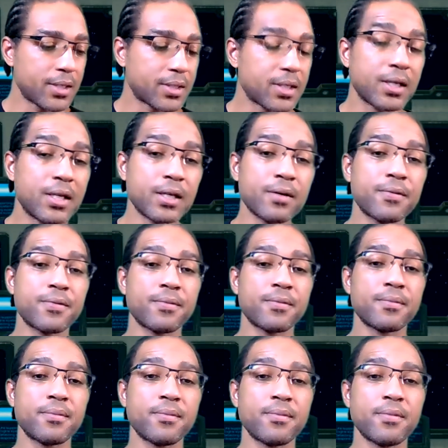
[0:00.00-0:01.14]
is the gift
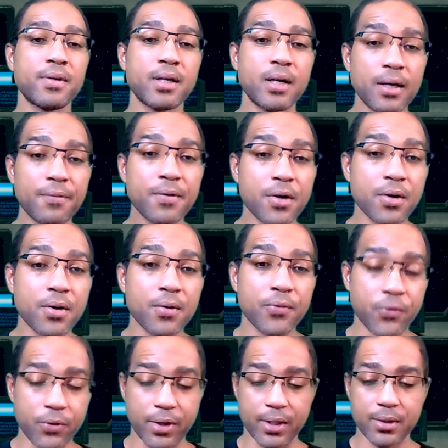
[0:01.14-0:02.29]
of
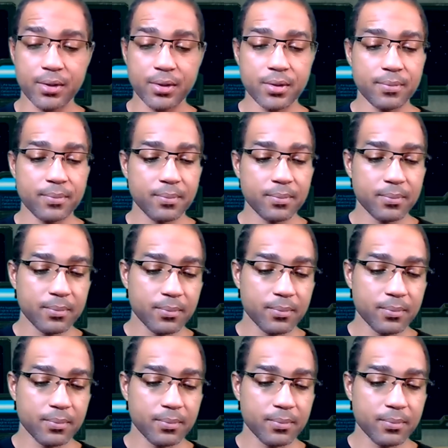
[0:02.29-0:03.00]
girlfriends.